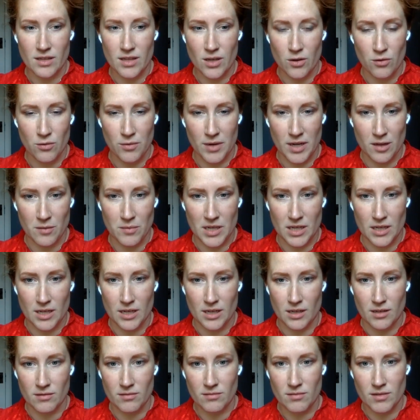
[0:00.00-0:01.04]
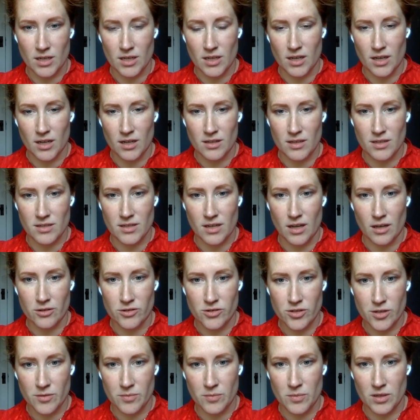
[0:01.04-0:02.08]
that they were recommending these
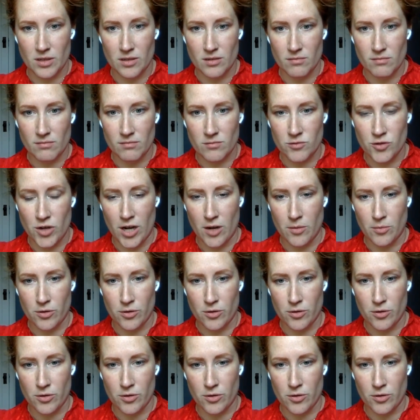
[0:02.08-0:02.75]
scholarship and